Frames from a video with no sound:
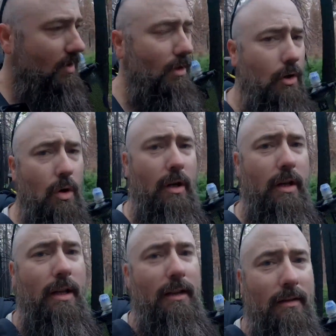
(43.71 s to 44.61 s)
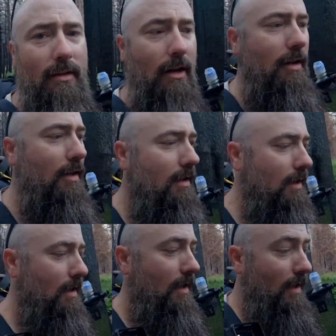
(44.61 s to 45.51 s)
Courtney and Sarah,
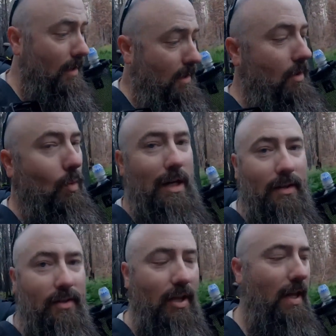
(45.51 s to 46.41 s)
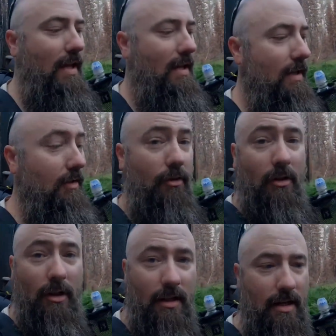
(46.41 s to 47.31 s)
Wes and
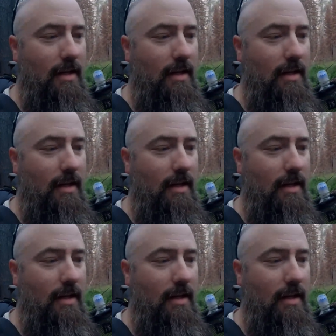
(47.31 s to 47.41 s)
Sterling.